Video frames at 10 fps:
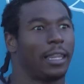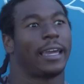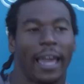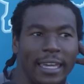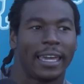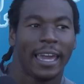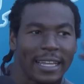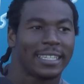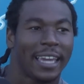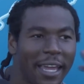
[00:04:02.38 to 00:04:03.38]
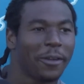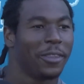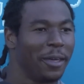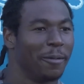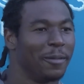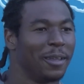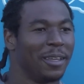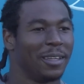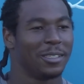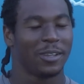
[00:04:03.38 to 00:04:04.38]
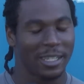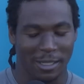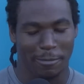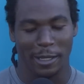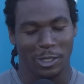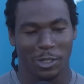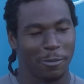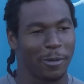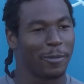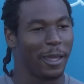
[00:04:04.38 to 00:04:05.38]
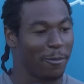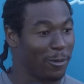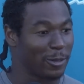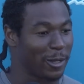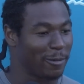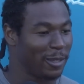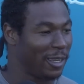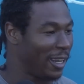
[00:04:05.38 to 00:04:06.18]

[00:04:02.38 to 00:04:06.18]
I can't hear them. So I just play stupid when they want something,